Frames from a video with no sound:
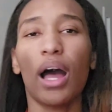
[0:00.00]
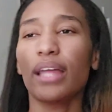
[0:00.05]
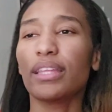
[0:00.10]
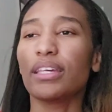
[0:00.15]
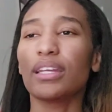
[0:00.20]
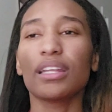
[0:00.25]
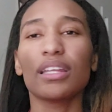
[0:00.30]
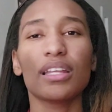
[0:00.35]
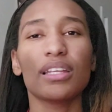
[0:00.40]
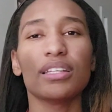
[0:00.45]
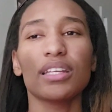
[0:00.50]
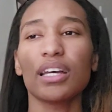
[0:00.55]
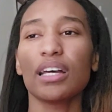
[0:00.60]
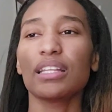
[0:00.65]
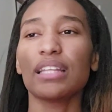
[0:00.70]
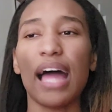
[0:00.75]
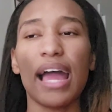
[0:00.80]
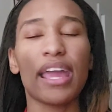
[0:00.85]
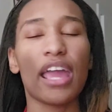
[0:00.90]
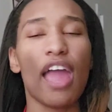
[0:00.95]
da, da, da,
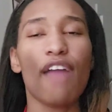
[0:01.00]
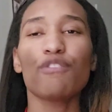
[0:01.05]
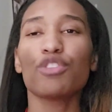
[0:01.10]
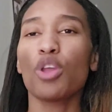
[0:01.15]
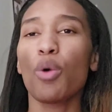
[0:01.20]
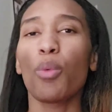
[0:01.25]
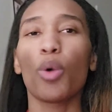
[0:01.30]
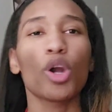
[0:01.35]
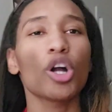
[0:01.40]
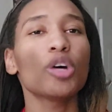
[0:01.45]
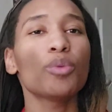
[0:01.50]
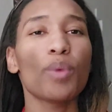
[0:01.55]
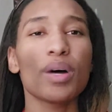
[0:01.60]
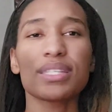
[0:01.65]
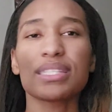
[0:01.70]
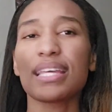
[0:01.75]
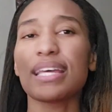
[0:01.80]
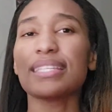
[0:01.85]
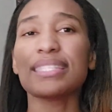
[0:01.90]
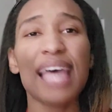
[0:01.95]
like if the world wants
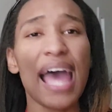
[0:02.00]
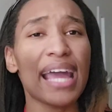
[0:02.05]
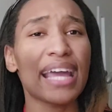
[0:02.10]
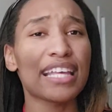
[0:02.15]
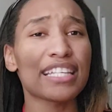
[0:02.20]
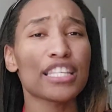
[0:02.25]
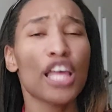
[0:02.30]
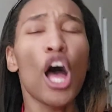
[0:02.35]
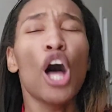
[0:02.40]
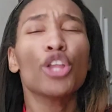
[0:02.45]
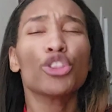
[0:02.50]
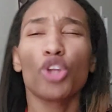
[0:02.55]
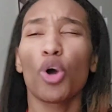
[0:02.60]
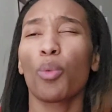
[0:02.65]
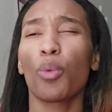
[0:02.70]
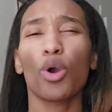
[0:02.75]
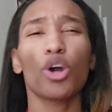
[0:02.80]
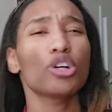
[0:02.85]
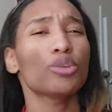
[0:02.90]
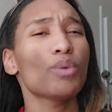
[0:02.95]
to attack us, the
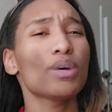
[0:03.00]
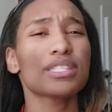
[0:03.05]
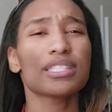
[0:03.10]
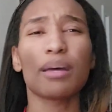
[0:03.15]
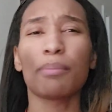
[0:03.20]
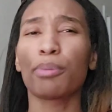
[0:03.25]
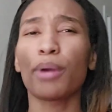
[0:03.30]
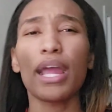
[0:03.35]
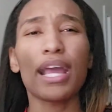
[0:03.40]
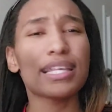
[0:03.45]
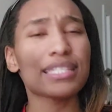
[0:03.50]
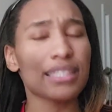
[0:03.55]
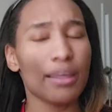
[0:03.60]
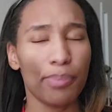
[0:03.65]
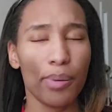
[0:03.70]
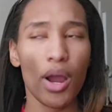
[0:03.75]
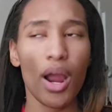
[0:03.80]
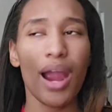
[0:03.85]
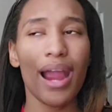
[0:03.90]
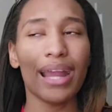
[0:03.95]
world wants to break us
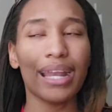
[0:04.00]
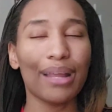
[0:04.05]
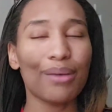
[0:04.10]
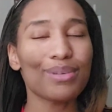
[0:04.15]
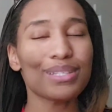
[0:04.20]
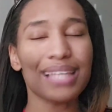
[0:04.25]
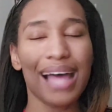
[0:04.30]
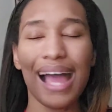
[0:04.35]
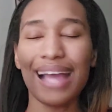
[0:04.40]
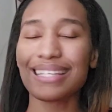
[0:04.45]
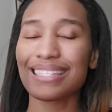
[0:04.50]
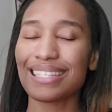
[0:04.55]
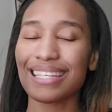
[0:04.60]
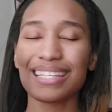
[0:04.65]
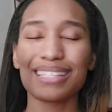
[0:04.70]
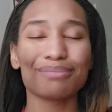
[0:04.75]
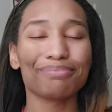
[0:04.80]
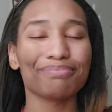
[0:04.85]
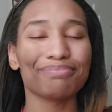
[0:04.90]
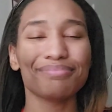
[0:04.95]
apart. And it was like,
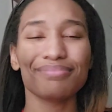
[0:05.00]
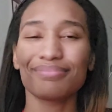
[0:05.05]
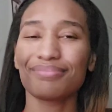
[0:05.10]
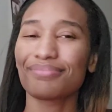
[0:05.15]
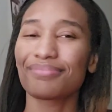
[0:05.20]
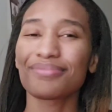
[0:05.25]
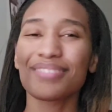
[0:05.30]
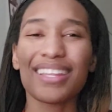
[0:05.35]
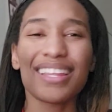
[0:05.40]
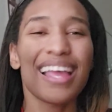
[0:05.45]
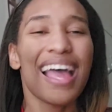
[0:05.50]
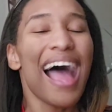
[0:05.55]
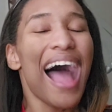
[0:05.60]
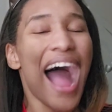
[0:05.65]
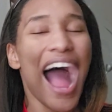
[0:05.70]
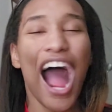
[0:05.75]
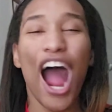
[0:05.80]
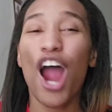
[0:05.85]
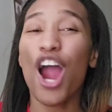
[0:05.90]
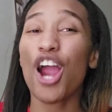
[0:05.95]
see, mm-mm.
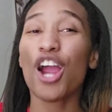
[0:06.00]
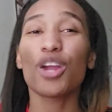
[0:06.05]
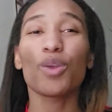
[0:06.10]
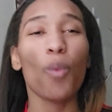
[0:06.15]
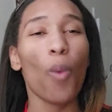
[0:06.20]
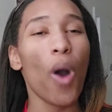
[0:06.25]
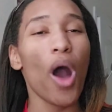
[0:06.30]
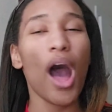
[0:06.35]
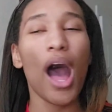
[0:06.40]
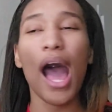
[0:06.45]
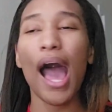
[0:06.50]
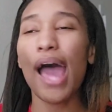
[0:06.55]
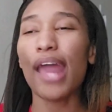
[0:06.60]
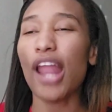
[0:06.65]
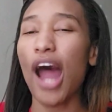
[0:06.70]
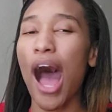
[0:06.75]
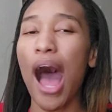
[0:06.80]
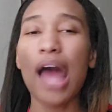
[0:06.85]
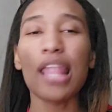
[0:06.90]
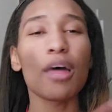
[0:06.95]
I heard Juan
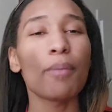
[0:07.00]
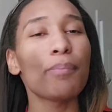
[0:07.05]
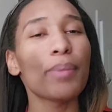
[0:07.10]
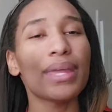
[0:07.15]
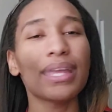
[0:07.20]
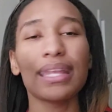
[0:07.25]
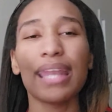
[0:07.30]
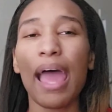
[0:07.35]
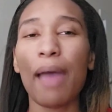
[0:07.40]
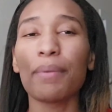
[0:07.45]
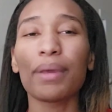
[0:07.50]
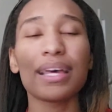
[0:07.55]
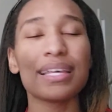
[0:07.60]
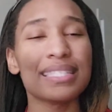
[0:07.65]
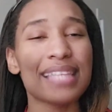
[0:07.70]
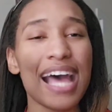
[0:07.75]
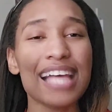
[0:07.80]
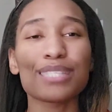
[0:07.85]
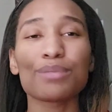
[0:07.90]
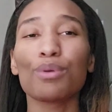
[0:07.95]
all up in that because
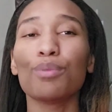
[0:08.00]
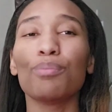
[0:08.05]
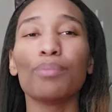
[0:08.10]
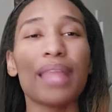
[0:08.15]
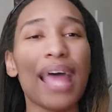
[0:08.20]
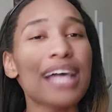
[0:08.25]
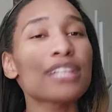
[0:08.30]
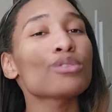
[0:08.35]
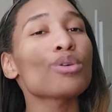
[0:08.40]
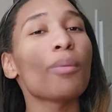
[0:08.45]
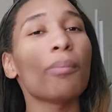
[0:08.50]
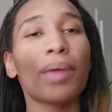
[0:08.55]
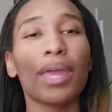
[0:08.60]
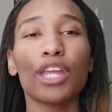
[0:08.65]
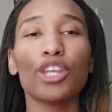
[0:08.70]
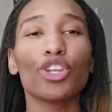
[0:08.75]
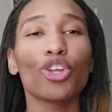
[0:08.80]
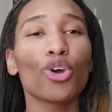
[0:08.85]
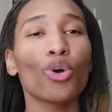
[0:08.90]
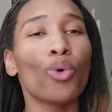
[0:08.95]
that's what that's what men
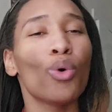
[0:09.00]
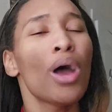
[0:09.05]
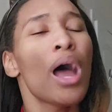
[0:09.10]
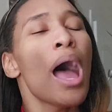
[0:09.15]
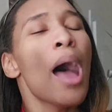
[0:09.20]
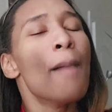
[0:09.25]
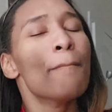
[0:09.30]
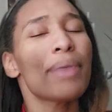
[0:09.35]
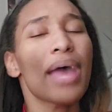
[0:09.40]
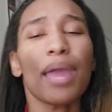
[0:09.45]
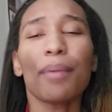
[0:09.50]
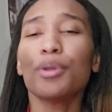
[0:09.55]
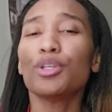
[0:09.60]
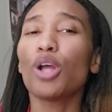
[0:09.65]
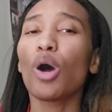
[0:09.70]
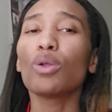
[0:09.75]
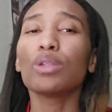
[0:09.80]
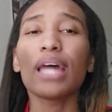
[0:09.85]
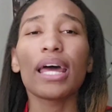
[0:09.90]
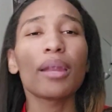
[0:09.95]
do. Baby,
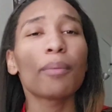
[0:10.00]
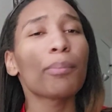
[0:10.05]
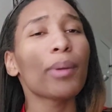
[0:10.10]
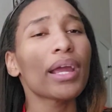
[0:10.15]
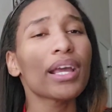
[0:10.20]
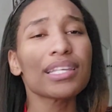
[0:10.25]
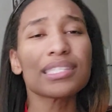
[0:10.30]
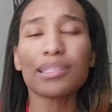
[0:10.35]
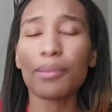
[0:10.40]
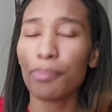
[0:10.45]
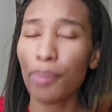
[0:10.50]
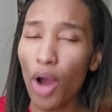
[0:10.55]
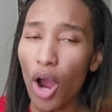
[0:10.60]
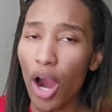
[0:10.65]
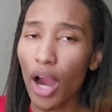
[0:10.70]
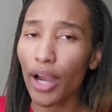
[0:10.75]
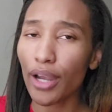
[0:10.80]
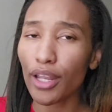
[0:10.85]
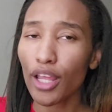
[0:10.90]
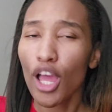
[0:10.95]
don't let them break us apart.